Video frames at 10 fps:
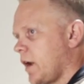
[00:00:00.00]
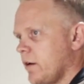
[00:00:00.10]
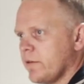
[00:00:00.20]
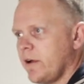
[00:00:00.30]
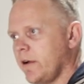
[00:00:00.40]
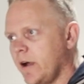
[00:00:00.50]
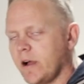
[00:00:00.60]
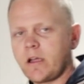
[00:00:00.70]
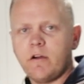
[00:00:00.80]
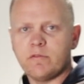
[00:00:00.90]

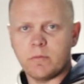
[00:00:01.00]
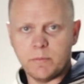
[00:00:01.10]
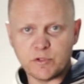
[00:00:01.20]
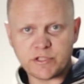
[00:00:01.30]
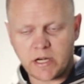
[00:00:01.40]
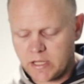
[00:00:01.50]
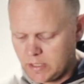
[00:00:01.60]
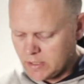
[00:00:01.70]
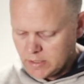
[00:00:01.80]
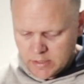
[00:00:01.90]
going for my bush dunny.
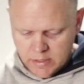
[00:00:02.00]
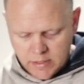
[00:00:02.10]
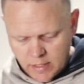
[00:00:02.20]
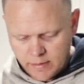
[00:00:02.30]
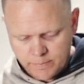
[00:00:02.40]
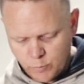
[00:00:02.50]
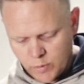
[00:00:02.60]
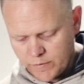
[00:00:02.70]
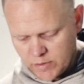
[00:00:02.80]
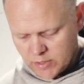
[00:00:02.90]

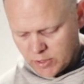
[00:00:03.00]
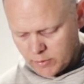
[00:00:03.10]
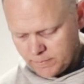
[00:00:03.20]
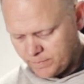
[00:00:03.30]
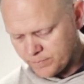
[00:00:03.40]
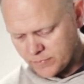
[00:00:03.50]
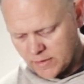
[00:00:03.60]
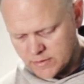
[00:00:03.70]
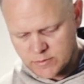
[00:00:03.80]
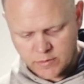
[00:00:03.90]
Whatever you're doing,
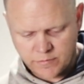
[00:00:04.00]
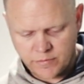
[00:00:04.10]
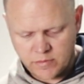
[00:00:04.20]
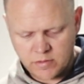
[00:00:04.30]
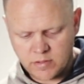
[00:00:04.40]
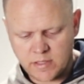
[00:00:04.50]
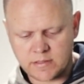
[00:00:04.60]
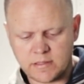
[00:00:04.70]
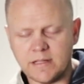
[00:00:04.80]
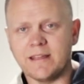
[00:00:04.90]
it's sort of,
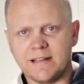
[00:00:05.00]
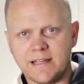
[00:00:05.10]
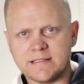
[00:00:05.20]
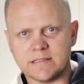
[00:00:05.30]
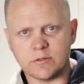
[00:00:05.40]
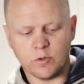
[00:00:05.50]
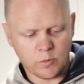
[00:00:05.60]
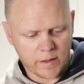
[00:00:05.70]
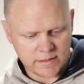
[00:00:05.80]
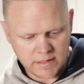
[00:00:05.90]
at least it's
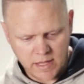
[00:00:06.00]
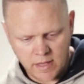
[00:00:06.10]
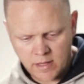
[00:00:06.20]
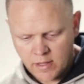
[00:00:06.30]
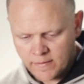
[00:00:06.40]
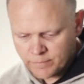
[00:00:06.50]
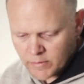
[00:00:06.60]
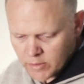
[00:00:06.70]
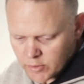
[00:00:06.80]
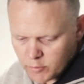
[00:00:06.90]
always there.
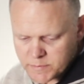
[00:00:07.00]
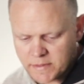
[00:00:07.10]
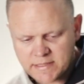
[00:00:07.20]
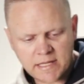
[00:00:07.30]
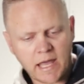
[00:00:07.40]
USB-C